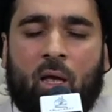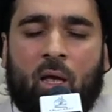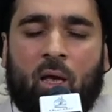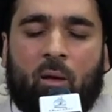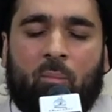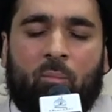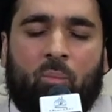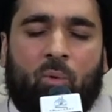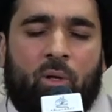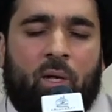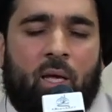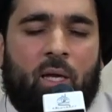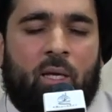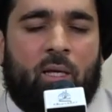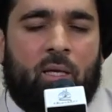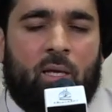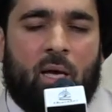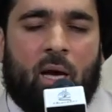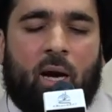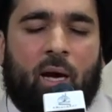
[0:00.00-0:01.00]

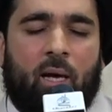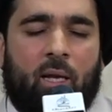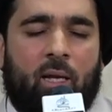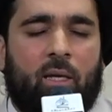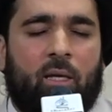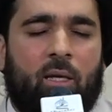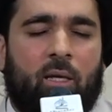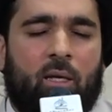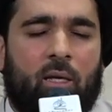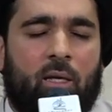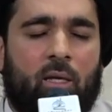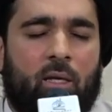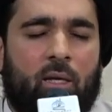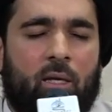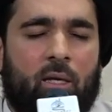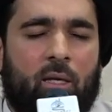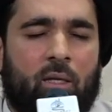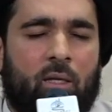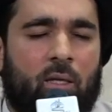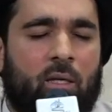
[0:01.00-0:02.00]
Bunayya
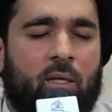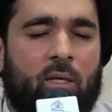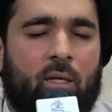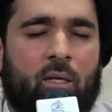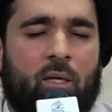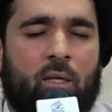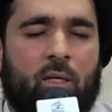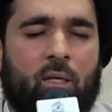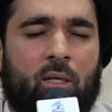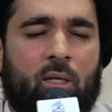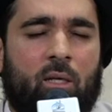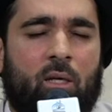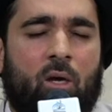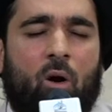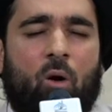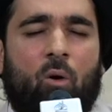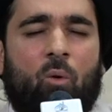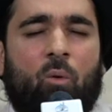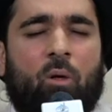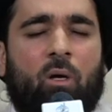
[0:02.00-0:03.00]
Ali,
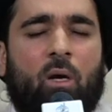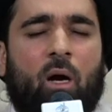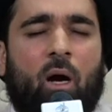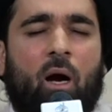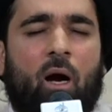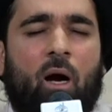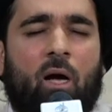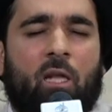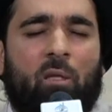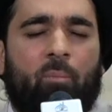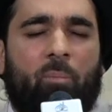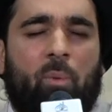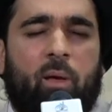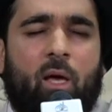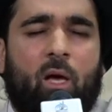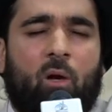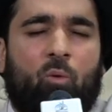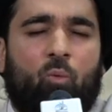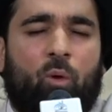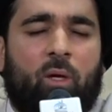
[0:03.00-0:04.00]
oh God,
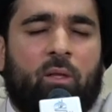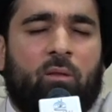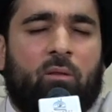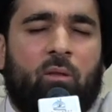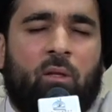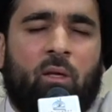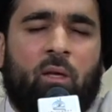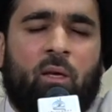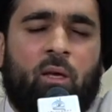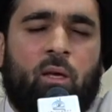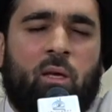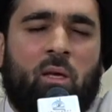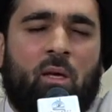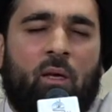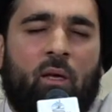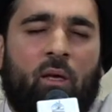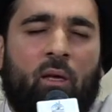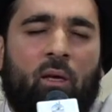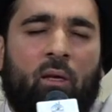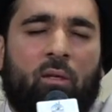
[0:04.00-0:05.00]
bear
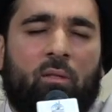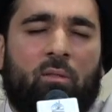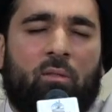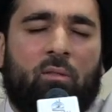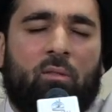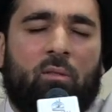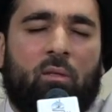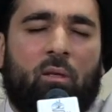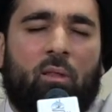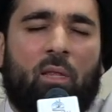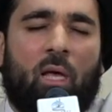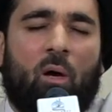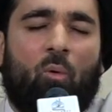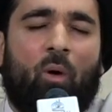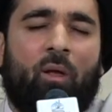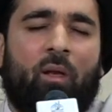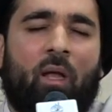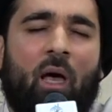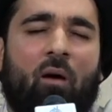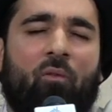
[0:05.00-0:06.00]
witness that
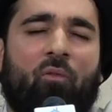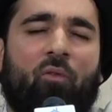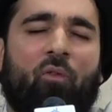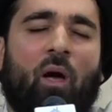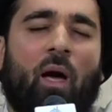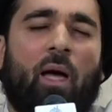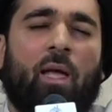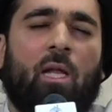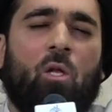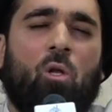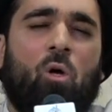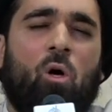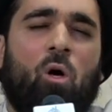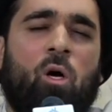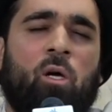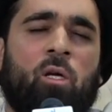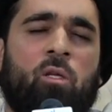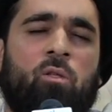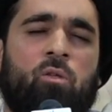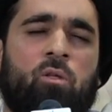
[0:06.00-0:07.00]
whenever I
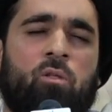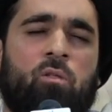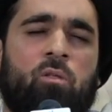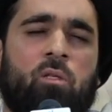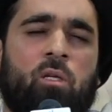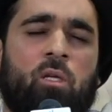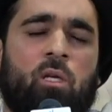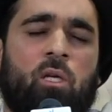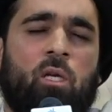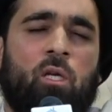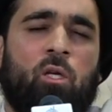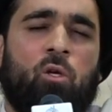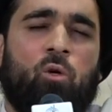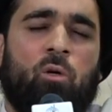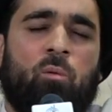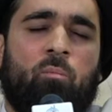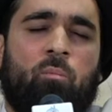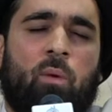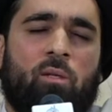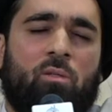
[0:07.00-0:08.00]
long to see
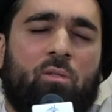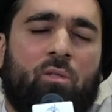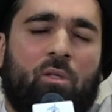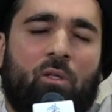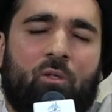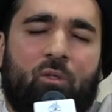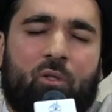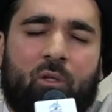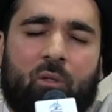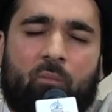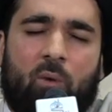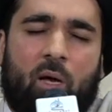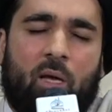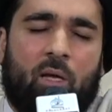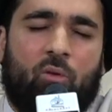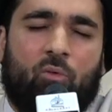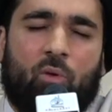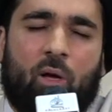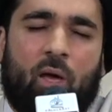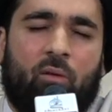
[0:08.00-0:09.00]
your messenger, my
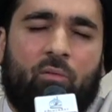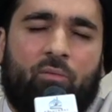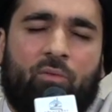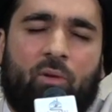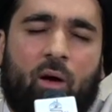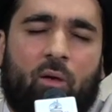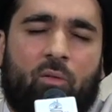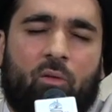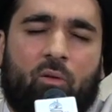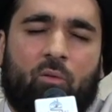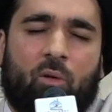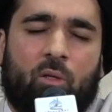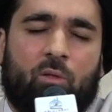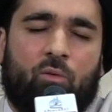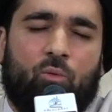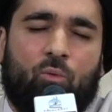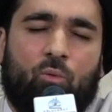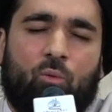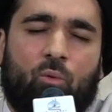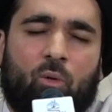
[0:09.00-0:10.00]
grandfather
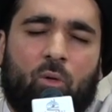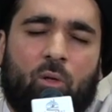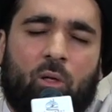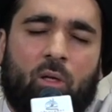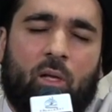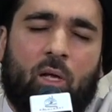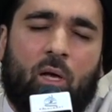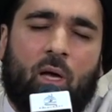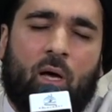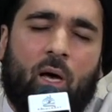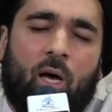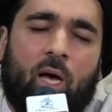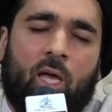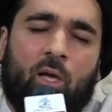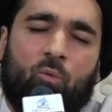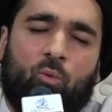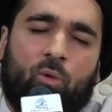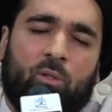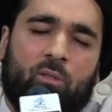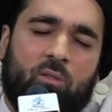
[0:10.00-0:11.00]
Rasulullah, I
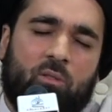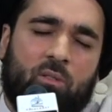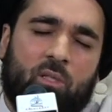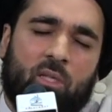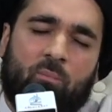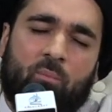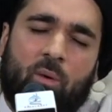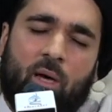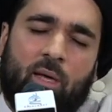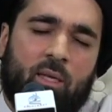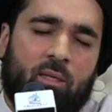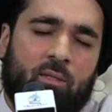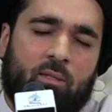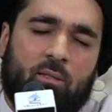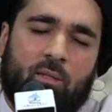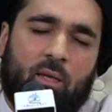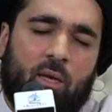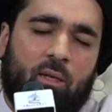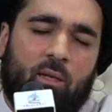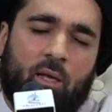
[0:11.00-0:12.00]
would see my
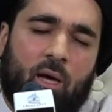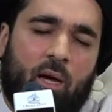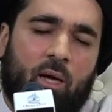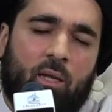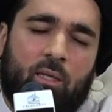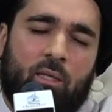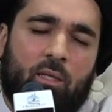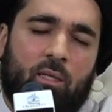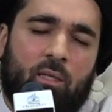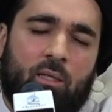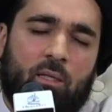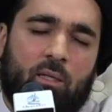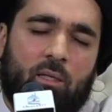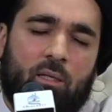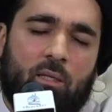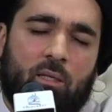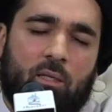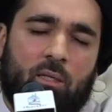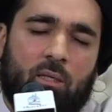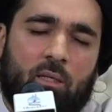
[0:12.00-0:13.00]
son
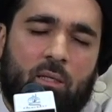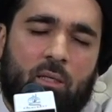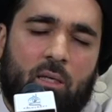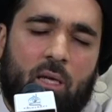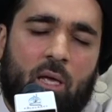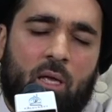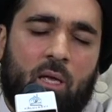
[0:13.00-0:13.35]
Ali.